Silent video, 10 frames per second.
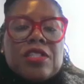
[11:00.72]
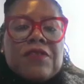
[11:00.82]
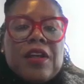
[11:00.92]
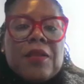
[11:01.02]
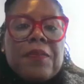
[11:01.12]
to
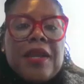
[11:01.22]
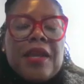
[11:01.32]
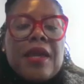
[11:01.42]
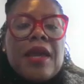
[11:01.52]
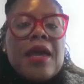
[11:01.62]

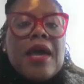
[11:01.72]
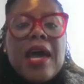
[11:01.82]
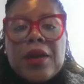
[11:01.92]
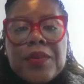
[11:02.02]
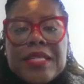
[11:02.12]
developing
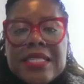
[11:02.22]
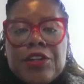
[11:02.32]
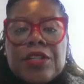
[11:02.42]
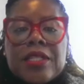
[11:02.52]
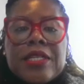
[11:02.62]

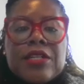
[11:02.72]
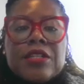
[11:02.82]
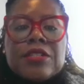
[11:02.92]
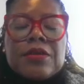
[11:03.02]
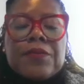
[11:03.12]
equity-centered
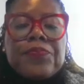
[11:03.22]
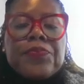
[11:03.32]
leaders.